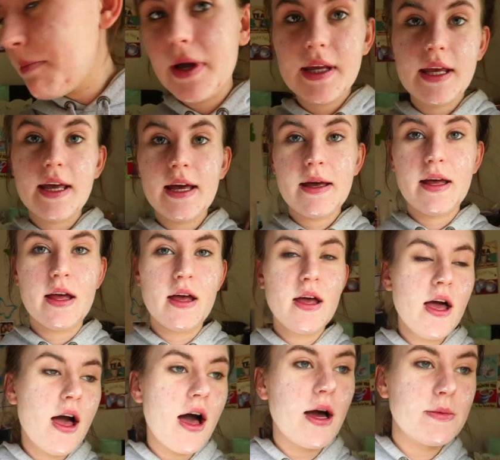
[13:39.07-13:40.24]
but yeah,
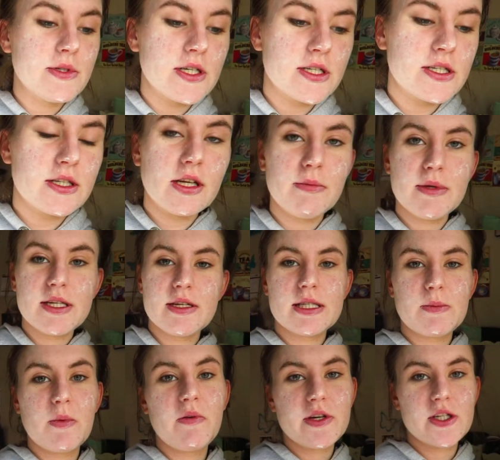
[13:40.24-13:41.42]
I'm just gonna be doing
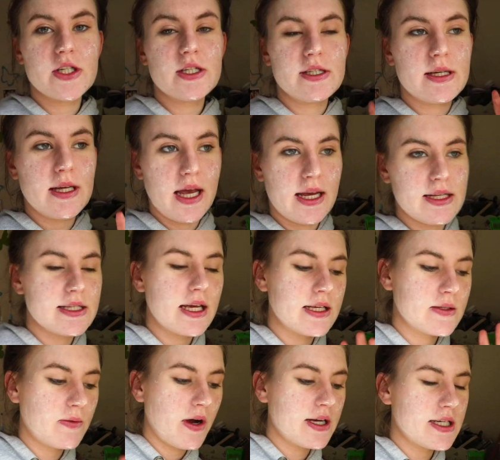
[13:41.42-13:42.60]
some revision today.
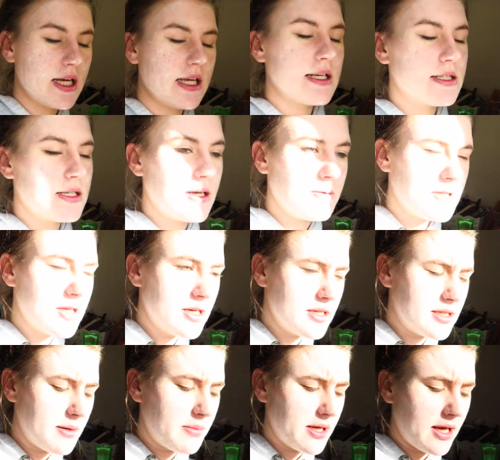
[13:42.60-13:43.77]
Today's Friday, yesterday was
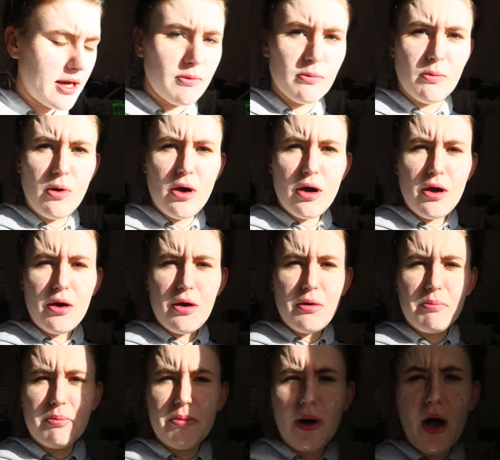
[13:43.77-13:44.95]
Thursday, but yeah,
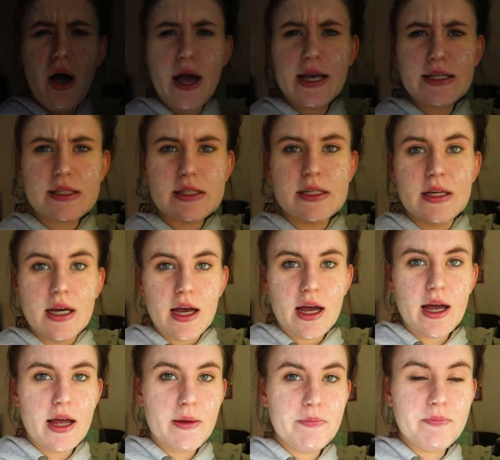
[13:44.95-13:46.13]
whoa, what?
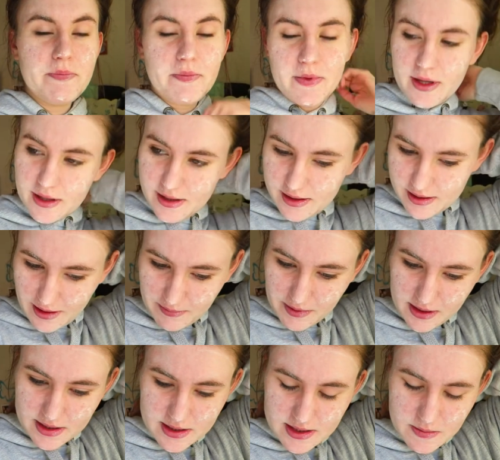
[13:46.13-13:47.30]
Um, I'm
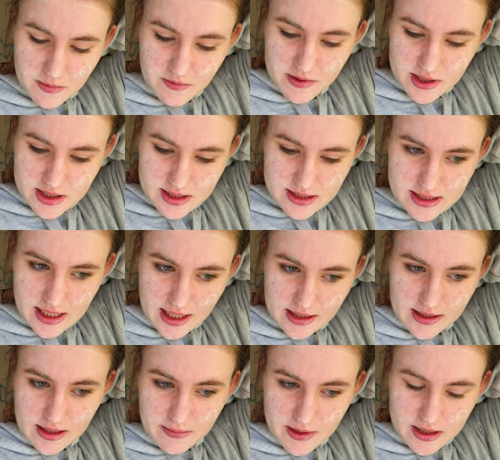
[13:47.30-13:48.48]
going to do some revision today
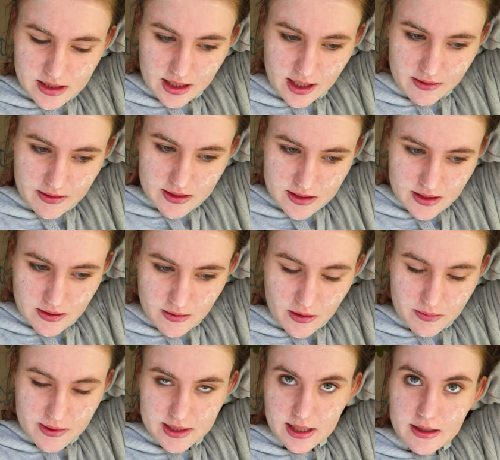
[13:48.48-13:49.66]
and then I'm actually going to
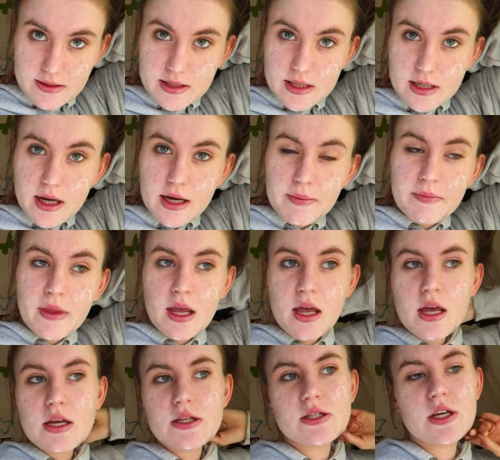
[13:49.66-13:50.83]
Aubrey's house tonight.
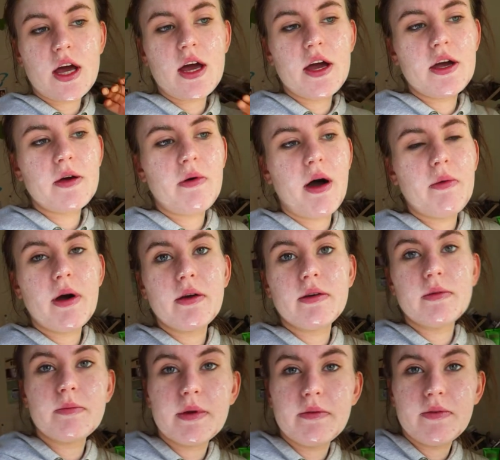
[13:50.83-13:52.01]
So I
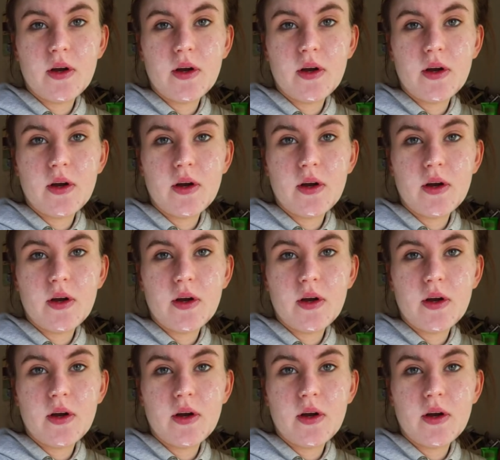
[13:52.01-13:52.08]
won't be